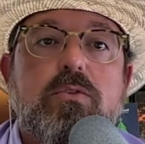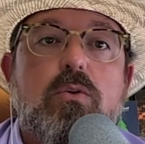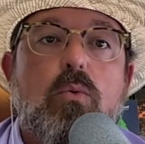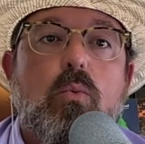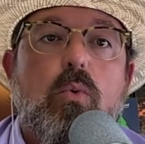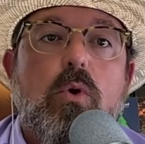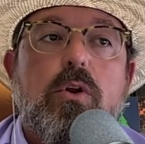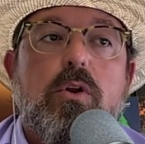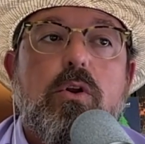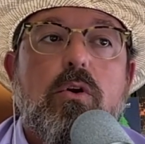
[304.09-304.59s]

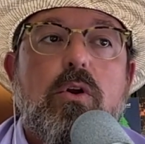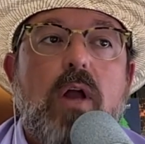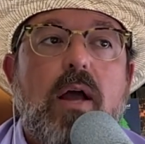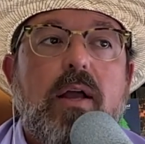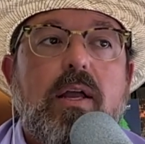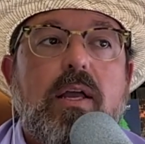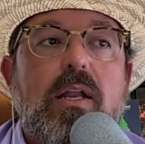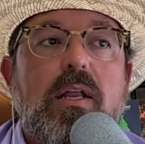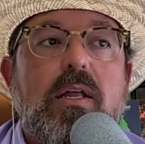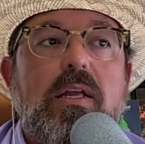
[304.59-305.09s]
So you're
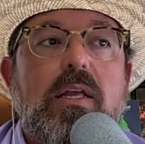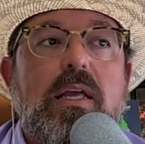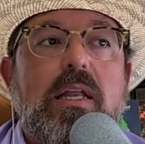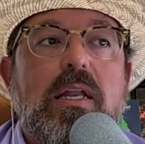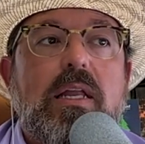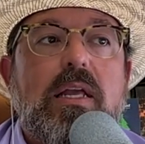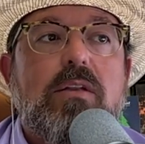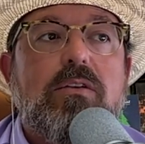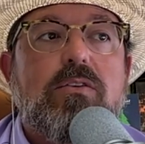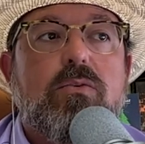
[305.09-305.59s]
not going to
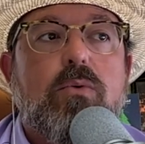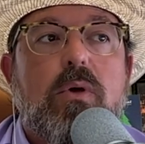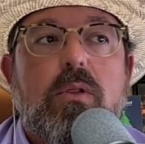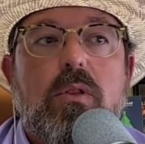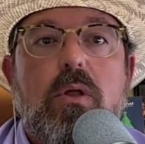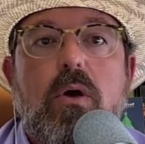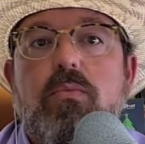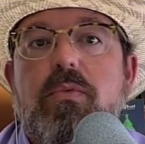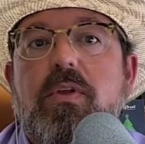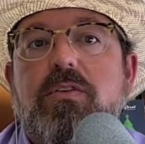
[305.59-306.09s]
get into a
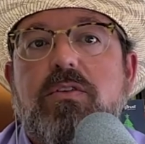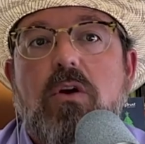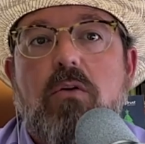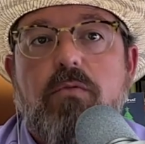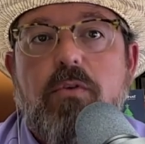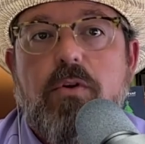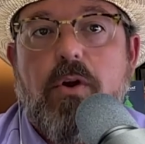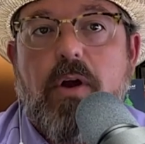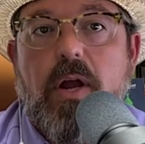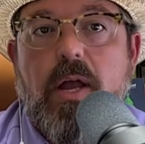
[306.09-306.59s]
loan that's
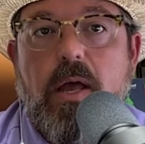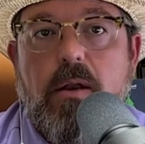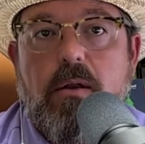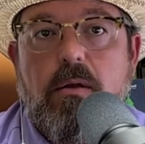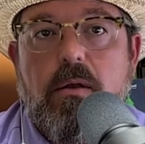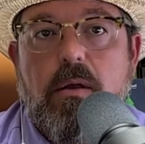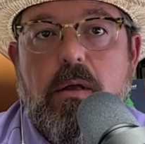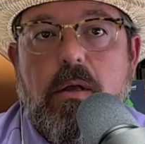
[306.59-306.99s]
over your head.